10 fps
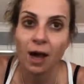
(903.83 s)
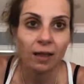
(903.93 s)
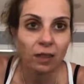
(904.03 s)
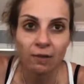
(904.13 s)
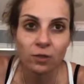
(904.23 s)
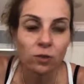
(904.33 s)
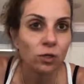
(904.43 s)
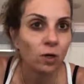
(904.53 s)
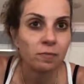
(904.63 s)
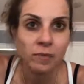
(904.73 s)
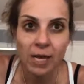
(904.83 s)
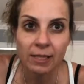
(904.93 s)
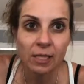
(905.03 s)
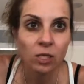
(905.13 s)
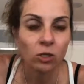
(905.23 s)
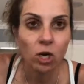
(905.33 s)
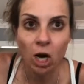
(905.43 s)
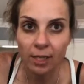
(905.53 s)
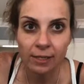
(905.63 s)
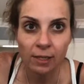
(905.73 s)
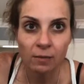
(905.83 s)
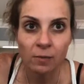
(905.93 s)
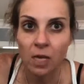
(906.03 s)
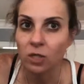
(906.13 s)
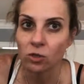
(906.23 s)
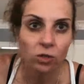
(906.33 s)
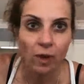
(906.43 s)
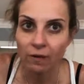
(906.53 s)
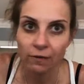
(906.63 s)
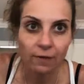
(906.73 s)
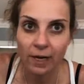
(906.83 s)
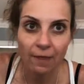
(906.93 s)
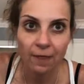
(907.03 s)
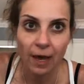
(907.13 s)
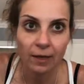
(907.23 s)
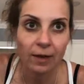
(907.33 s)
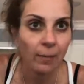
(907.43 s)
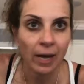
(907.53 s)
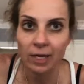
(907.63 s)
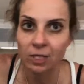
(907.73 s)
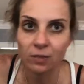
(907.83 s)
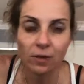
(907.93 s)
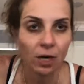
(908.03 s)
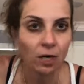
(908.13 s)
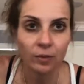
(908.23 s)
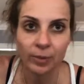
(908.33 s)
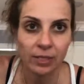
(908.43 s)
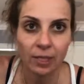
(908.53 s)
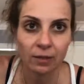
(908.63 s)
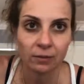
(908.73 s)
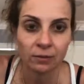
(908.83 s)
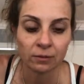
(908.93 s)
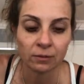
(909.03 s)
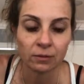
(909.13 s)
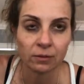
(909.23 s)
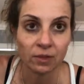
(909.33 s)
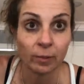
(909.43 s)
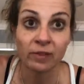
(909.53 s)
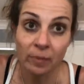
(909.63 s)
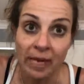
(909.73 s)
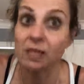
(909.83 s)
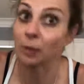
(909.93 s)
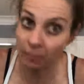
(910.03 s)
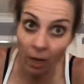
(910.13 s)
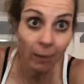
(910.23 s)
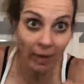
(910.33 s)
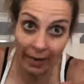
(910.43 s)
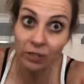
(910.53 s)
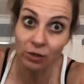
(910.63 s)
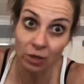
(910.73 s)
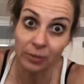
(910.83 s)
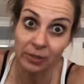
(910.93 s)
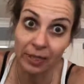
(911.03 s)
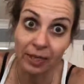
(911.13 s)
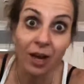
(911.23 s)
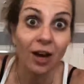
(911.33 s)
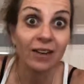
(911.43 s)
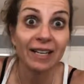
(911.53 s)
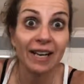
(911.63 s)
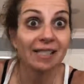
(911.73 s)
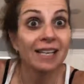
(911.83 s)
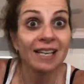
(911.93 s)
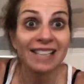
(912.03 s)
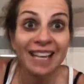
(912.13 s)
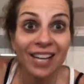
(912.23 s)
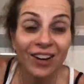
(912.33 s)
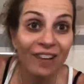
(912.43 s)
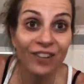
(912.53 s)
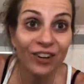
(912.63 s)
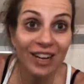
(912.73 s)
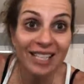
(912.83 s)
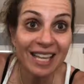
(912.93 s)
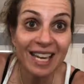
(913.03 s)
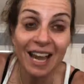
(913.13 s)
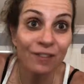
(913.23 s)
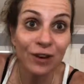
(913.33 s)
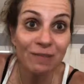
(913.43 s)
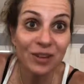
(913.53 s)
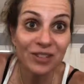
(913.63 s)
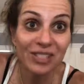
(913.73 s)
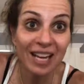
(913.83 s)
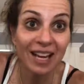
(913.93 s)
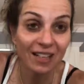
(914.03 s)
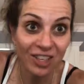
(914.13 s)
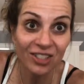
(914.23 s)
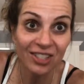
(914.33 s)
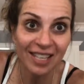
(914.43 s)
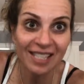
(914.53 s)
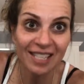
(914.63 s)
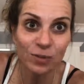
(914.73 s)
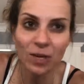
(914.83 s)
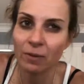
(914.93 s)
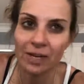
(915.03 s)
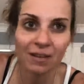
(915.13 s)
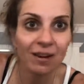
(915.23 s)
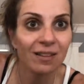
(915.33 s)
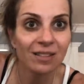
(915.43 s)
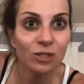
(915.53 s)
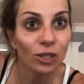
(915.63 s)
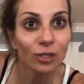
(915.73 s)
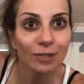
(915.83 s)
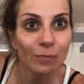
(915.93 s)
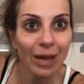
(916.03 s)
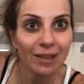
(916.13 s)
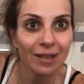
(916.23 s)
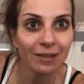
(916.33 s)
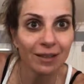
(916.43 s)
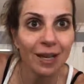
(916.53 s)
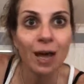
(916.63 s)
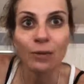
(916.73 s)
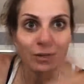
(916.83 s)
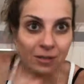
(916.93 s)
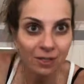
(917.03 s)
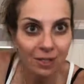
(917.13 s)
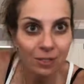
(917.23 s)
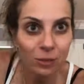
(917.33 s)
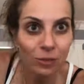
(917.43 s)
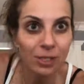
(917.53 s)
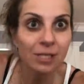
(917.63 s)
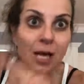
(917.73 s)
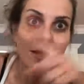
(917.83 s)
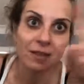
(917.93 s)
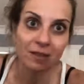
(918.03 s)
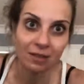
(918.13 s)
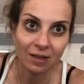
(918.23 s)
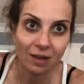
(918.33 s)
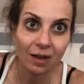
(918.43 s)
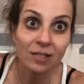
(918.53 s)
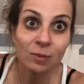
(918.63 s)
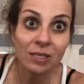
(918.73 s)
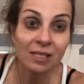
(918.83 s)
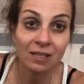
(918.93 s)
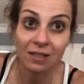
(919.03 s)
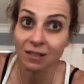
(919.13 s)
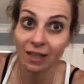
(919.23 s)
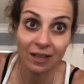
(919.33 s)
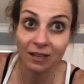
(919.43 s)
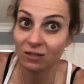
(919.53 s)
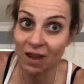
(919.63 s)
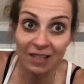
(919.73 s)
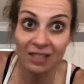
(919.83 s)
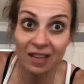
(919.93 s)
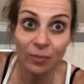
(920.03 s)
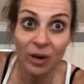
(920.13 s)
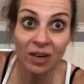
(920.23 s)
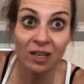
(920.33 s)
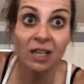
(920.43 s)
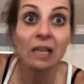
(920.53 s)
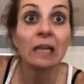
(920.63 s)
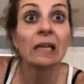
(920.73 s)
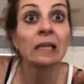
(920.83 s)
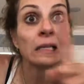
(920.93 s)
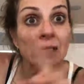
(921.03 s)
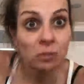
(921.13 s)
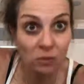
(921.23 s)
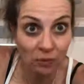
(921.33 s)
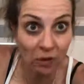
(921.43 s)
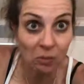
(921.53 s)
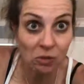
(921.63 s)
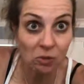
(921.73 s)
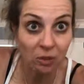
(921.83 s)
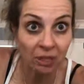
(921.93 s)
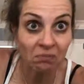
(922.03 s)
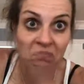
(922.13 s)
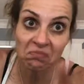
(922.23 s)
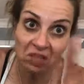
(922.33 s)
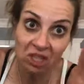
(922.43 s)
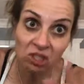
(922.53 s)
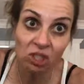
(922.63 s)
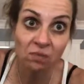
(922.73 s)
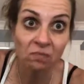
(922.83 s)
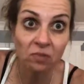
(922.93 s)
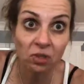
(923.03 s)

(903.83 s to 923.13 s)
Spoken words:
I love you. You're amazing. You're awesome. Don't you ever forget that. And I'm behind you 100%. A little bit of a mess, but I'm behind you 100%. All right, guys, take care. Have a great day. Have a great Mother's Day. I'll talk to you guys next week. I want to hear all the good, the bad, and the ugly. I want to hear the success stories, the husbands that like knocked it out of the park, and the husbands who fail miserably. Kids too.